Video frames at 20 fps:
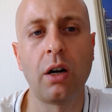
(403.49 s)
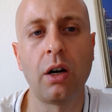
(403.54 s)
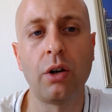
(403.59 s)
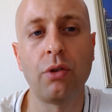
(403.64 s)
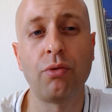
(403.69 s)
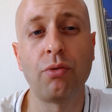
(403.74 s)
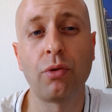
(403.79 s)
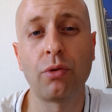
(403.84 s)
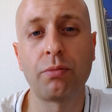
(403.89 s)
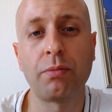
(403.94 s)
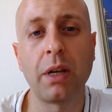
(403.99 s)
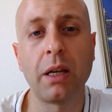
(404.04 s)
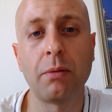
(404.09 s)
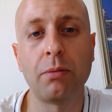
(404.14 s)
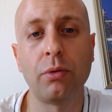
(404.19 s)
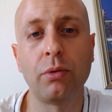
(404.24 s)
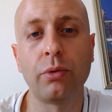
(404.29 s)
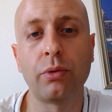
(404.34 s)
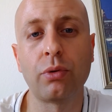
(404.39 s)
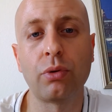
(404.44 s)
You won't be
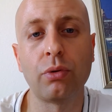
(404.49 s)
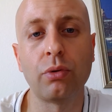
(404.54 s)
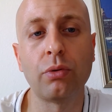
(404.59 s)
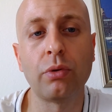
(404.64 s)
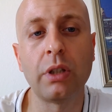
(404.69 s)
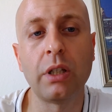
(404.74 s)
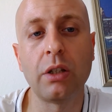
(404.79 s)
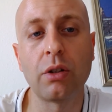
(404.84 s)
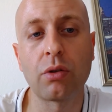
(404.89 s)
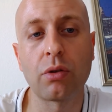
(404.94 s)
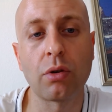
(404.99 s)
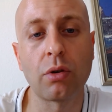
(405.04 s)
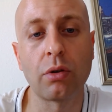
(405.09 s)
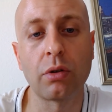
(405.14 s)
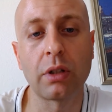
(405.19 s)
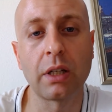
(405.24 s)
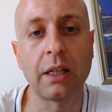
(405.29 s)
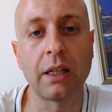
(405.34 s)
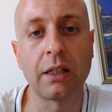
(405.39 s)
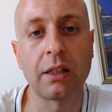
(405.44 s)
able to
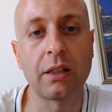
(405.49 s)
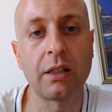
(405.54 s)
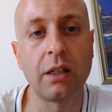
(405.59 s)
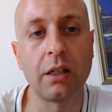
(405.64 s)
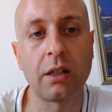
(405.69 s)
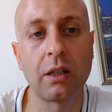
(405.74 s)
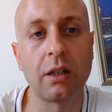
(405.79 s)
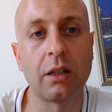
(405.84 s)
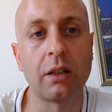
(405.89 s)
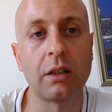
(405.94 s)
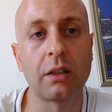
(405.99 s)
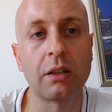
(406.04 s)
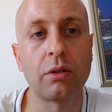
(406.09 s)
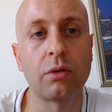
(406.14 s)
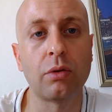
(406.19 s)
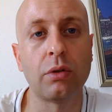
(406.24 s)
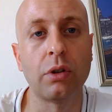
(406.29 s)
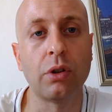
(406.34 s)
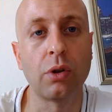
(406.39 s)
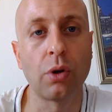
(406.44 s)
insert an SD card
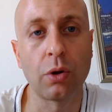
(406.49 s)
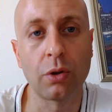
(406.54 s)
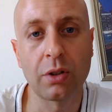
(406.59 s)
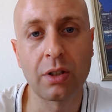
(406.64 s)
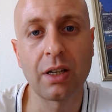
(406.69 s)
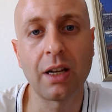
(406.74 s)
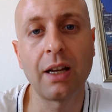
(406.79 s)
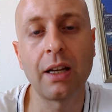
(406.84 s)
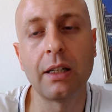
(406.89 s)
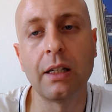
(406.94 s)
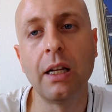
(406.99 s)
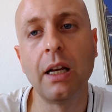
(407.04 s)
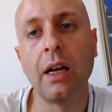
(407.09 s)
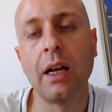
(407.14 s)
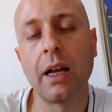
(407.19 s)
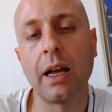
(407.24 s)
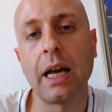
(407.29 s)
to the Note 10